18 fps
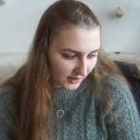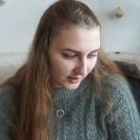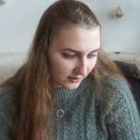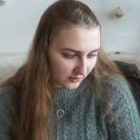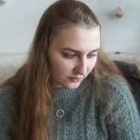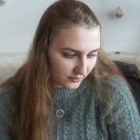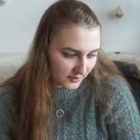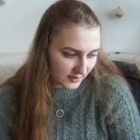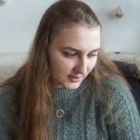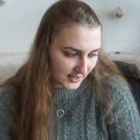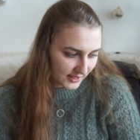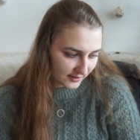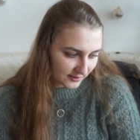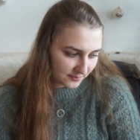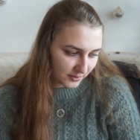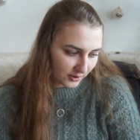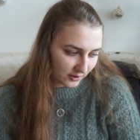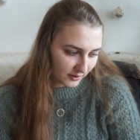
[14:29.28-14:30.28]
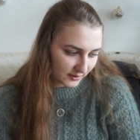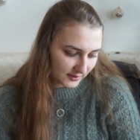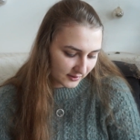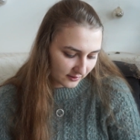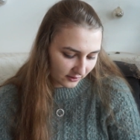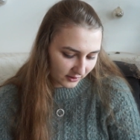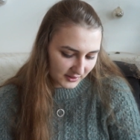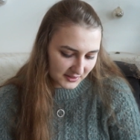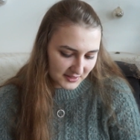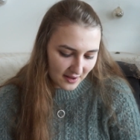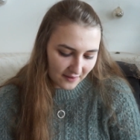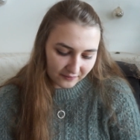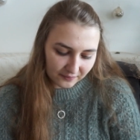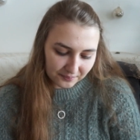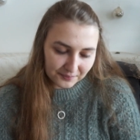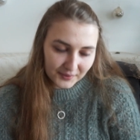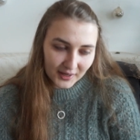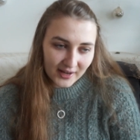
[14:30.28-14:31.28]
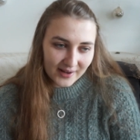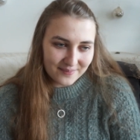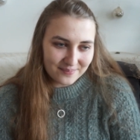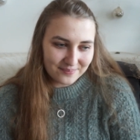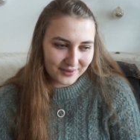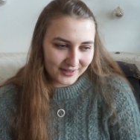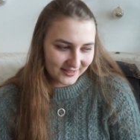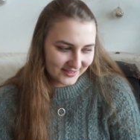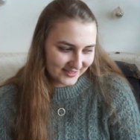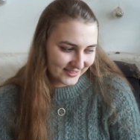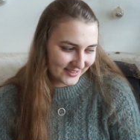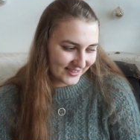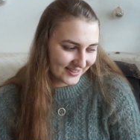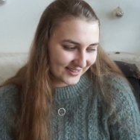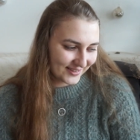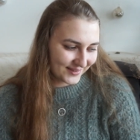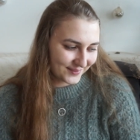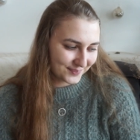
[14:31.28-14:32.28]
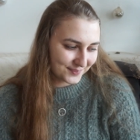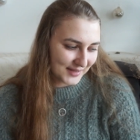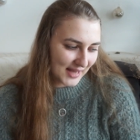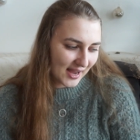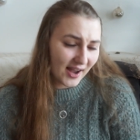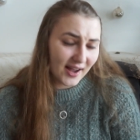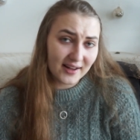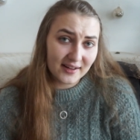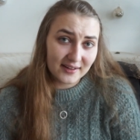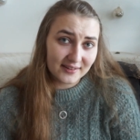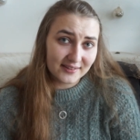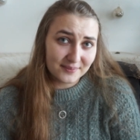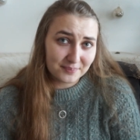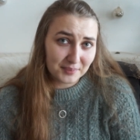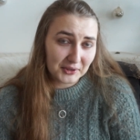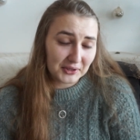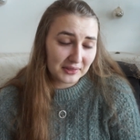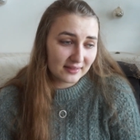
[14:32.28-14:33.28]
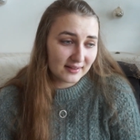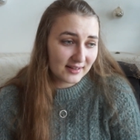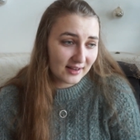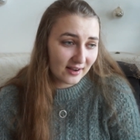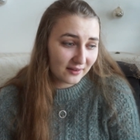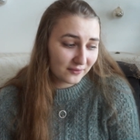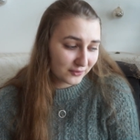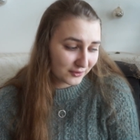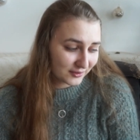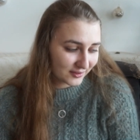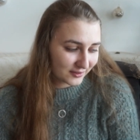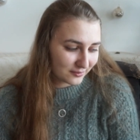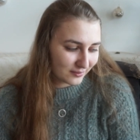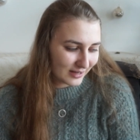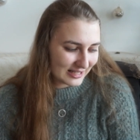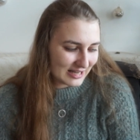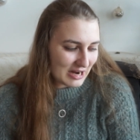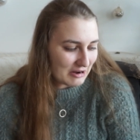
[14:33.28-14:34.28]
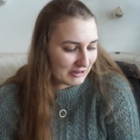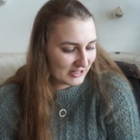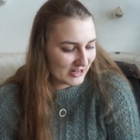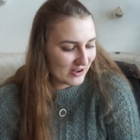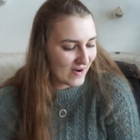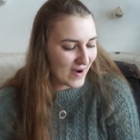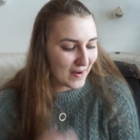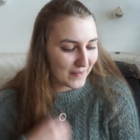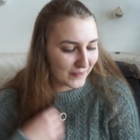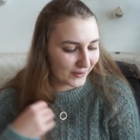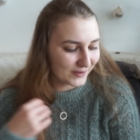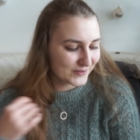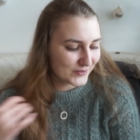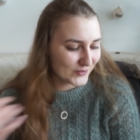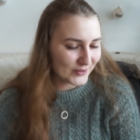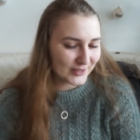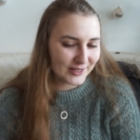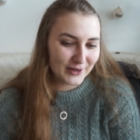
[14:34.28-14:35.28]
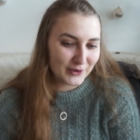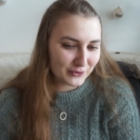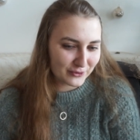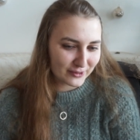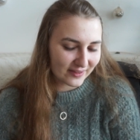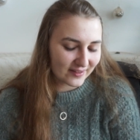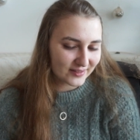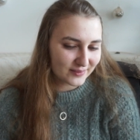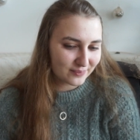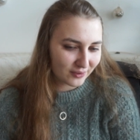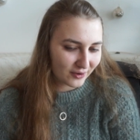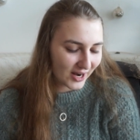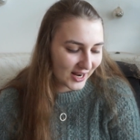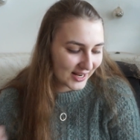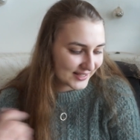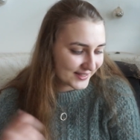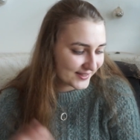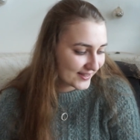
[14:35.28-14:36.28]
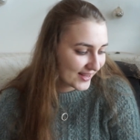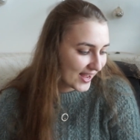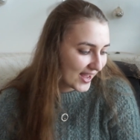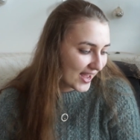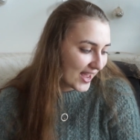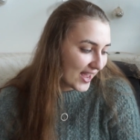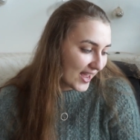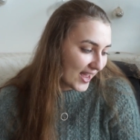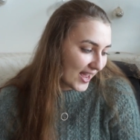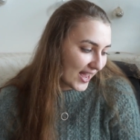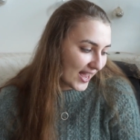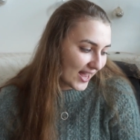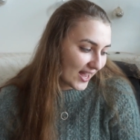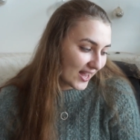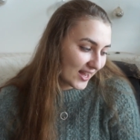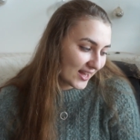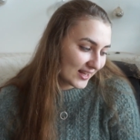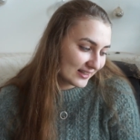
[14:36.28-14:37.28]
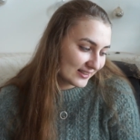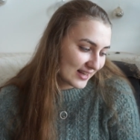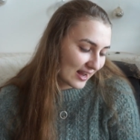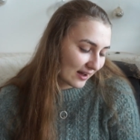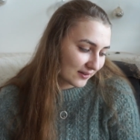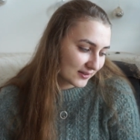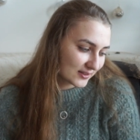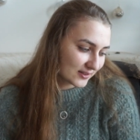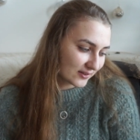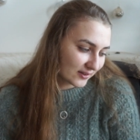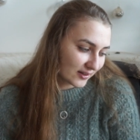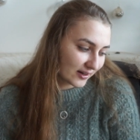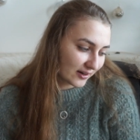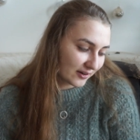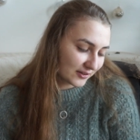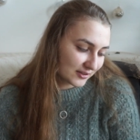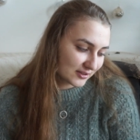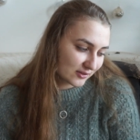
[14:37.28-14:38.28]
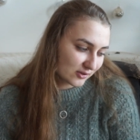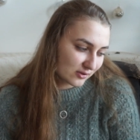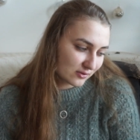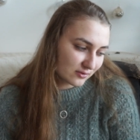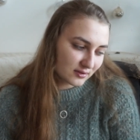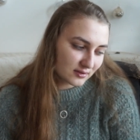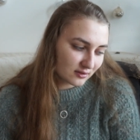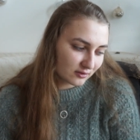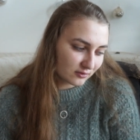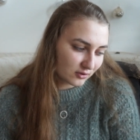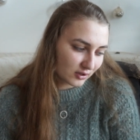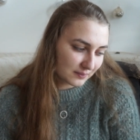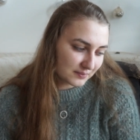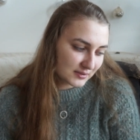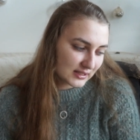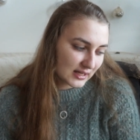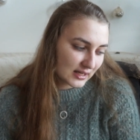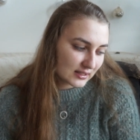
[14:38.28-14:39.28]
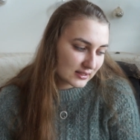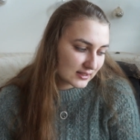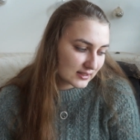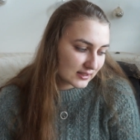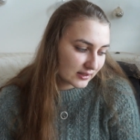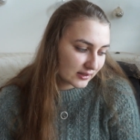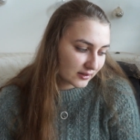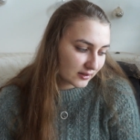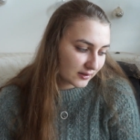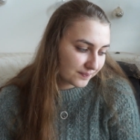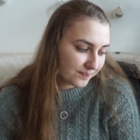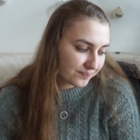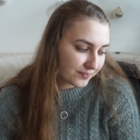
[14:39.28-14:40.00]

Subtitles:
used 6 balls and not 7, but yeah, I bought the yarn for the sweater, so I want to include this price. And yeah, so I also used the Druyts Kid Silk.